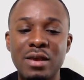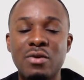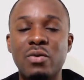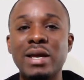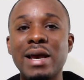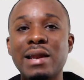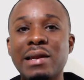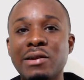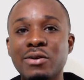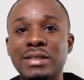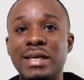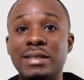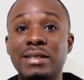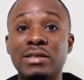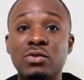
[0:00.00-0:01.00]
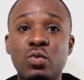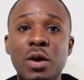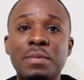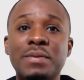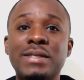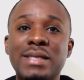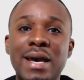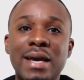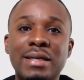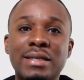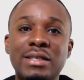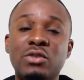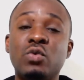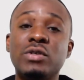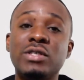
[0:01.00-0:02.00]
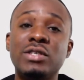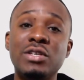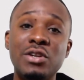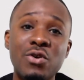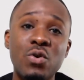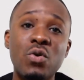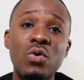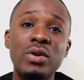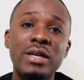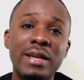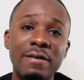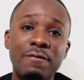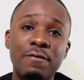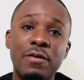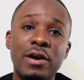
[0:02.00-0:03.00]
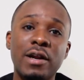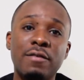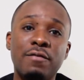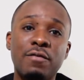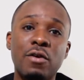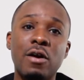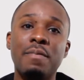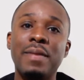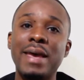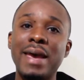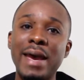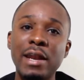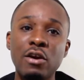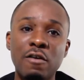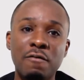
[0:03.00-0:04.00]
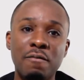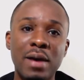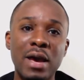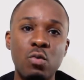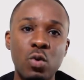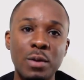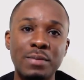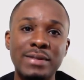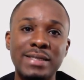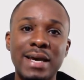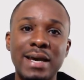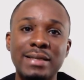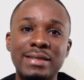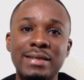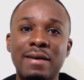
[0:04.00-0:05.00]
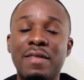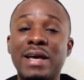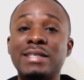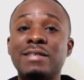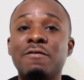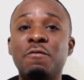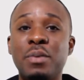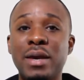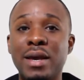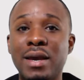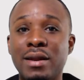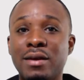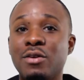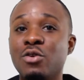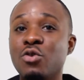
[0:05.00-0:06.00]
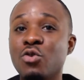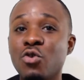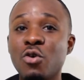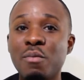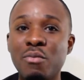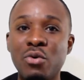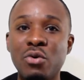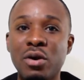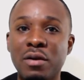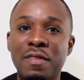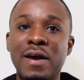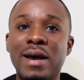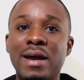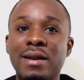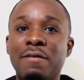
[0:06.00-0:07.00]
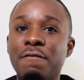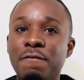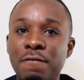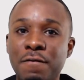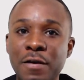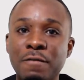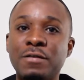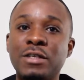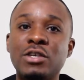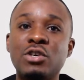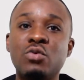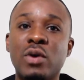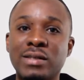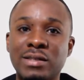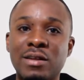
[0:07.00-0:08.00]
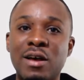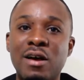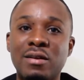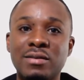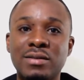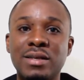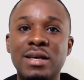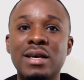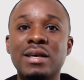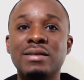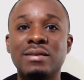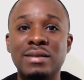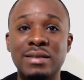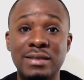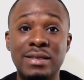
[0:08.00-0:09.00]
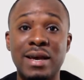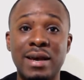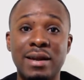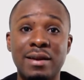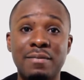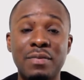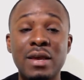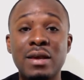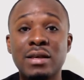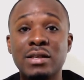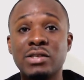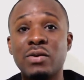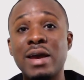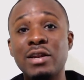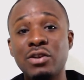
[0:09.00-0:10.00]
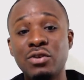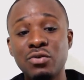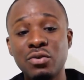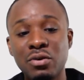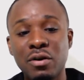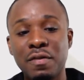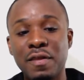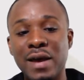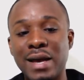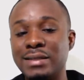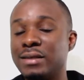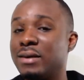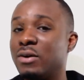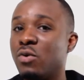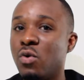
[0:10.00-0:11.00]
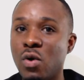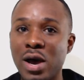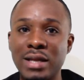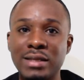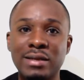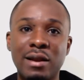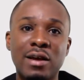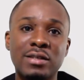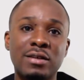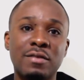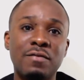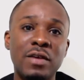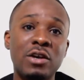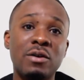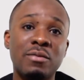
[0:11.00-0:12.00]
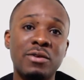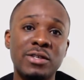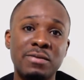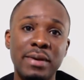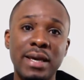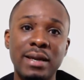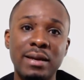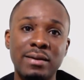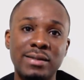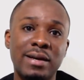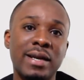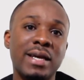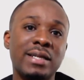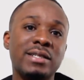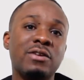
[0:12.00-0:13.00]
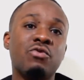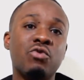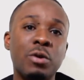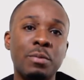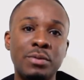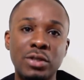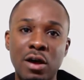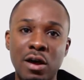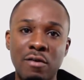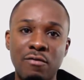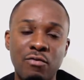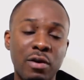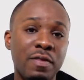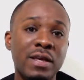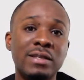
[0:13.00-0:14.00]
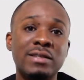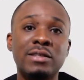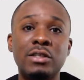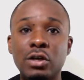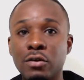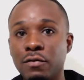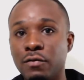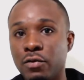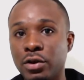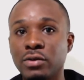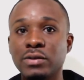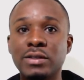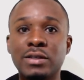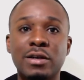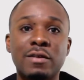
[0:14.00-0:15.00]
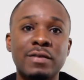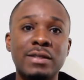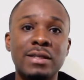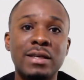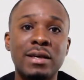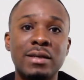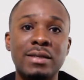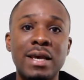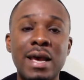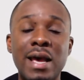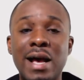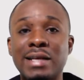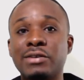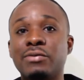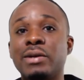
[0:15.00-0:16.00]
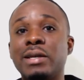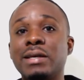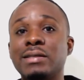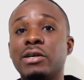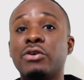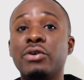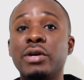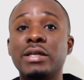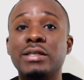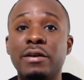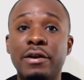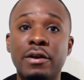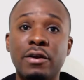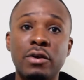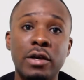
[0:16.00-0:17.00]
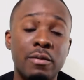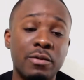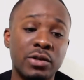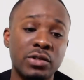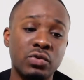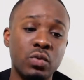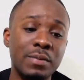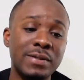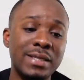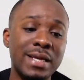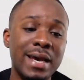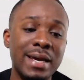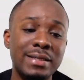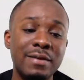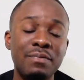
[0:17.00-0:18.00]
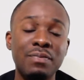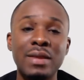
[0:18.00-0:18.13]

When I looked at his website, it was no different from any of my websites that have paid no more than $50 to design. So I do know that quite a lot of e-commerce beginners are getting ripped off with these done-for-you services as it relates to creating your e-commerce website,